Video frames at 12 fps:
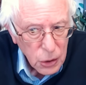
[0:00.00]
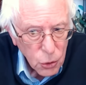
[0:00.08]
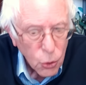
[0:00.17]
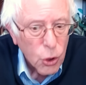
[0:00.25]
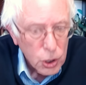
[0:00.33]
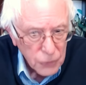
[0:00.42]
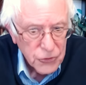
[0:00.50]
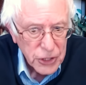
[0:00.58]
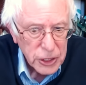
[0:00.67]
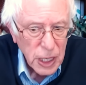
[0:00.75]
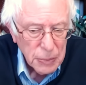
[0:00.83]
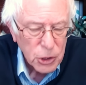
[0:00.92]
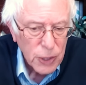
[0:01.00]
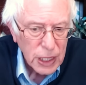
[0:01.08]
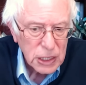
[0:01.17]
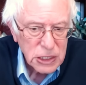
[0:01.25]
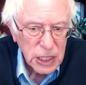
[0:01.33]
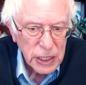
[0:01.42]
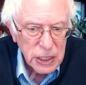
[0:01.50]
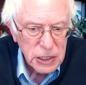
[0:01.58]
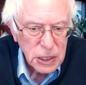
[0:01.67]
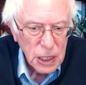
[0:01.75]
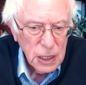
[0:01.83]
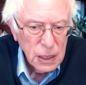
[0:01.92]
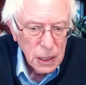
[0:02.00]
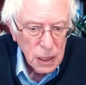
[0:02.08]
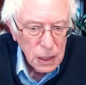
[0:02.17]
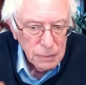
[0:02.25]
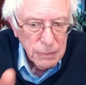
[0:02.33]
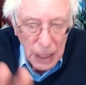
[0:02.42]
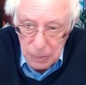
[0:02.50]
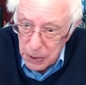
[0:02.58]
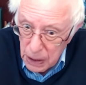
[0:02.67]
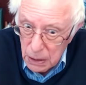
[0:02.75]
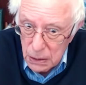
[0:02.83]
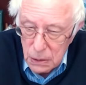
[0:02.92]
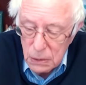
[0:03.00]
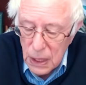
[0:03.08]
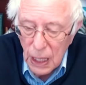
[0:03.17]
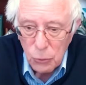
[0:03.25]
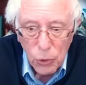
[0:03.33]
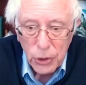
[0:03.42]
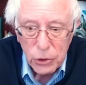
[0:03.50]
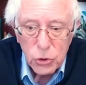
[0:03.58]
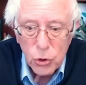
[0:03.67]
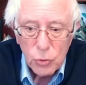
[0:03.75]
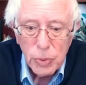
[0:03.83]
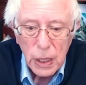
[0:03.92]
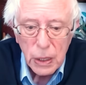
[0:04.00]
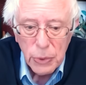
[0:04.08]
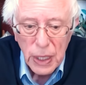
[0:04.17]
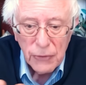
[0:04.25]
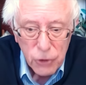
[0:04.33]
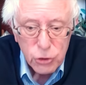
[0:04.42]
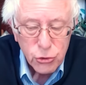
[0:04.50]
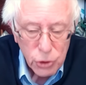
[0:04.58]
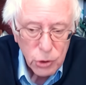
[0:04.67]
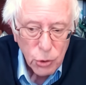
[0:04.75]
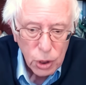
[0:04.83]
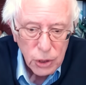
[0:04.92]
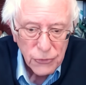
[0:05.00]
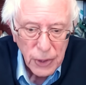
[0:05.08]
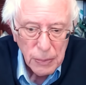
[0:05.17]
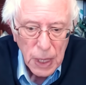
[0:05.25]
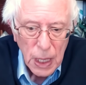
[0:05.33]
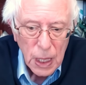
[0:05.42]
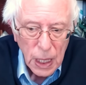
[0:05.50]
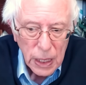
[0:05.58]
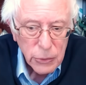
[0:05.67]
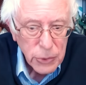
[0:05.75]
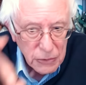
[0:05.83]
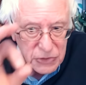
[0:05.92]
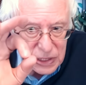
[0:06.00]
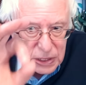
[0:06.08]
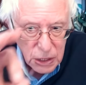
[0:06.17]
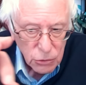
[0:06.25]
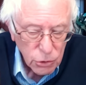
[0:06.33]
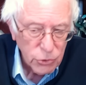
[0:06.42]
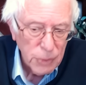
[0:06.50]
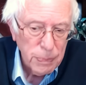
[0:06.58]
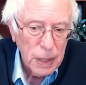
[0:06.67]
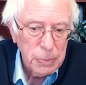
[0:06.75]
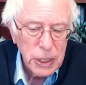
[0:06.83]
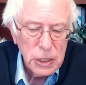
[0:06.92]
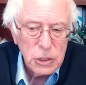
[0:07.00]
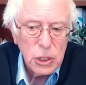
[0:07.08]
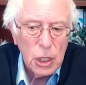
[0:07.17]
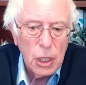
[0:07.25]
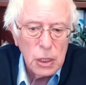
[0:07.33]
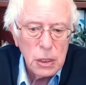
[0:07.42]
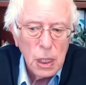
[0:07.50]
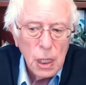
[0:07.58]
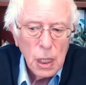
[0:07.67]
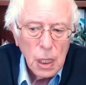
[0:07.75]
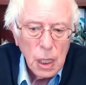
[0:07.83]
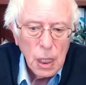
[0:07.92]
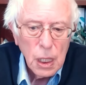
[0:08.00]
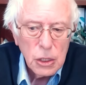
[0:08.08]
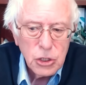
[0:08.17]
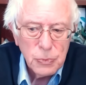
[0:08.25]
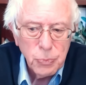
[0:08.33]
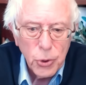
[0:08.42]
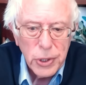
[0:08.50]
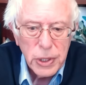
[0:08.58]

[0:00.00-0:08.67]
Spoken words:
all of the Democratic senators, maybe not one or two, but I think we have virtually all of them. I think we have zero Republicans on supporting